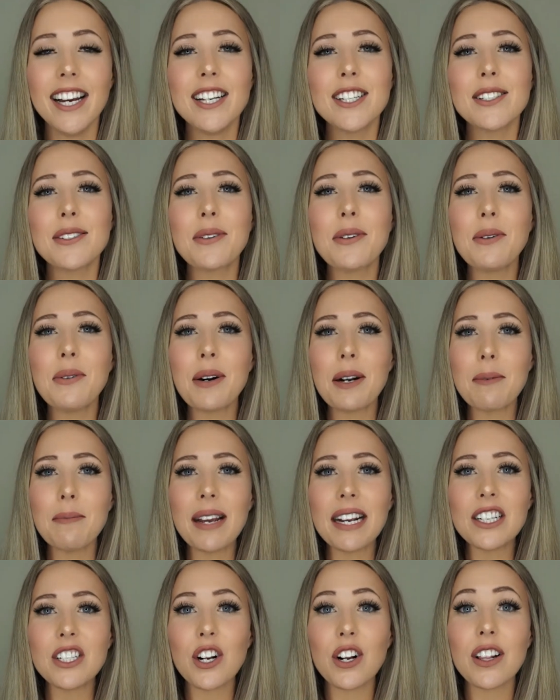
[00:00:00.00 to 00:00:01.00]
So we want to
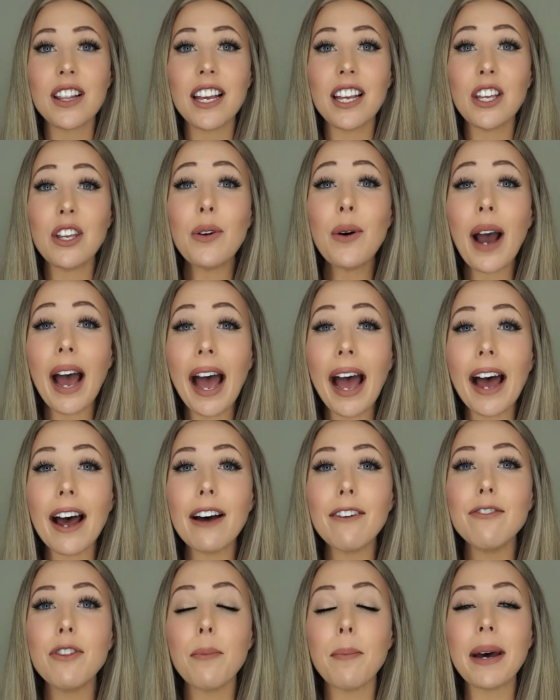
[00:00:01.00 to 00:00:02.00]
make sure that you
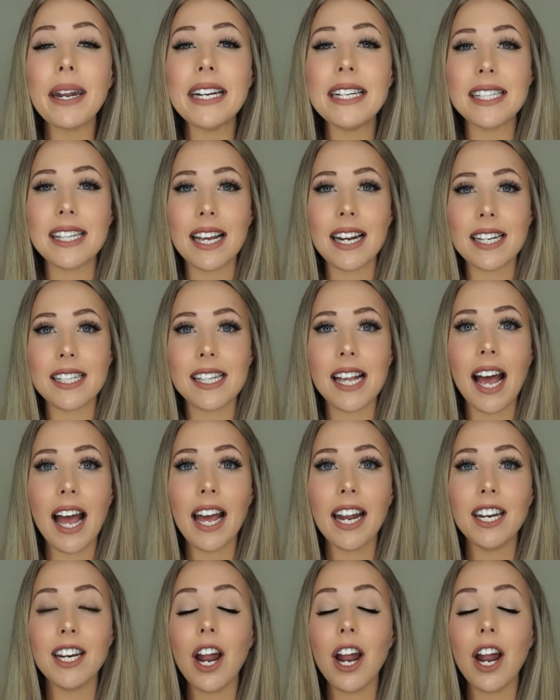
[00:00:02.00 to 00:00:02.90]
have the money set aside,